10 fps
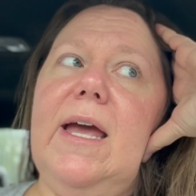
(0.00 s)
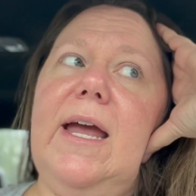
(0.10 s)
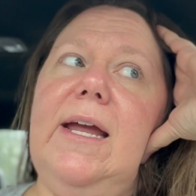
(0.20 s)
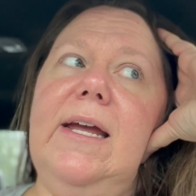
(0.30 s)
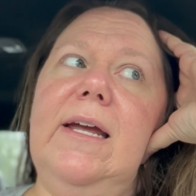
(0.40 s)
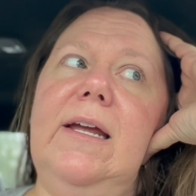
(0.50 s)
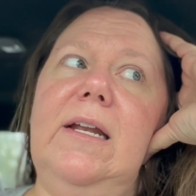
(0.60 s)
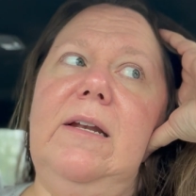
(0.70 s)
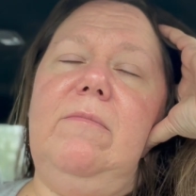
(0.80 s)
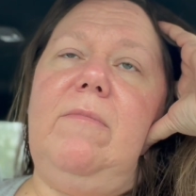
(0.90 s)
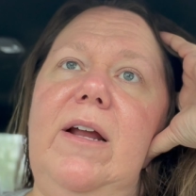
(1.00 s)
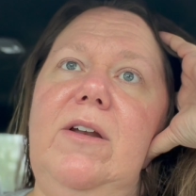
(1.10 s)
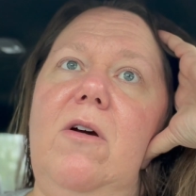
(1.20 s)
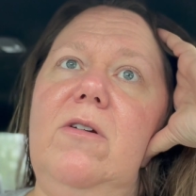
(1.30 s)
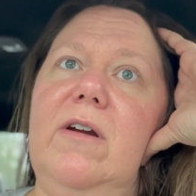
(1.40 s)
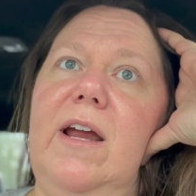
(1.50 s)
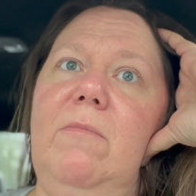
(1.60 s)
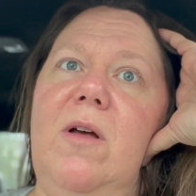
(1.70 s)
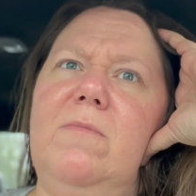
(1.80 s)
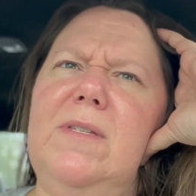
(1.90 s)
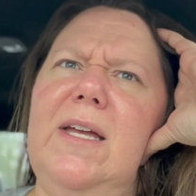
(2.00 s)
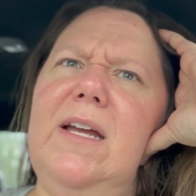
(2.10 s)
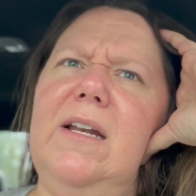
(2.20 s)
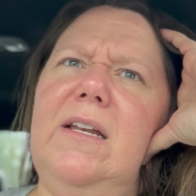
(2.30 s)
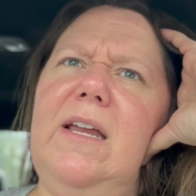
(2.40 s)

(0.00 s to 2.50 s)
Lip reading: And daughter came home saying,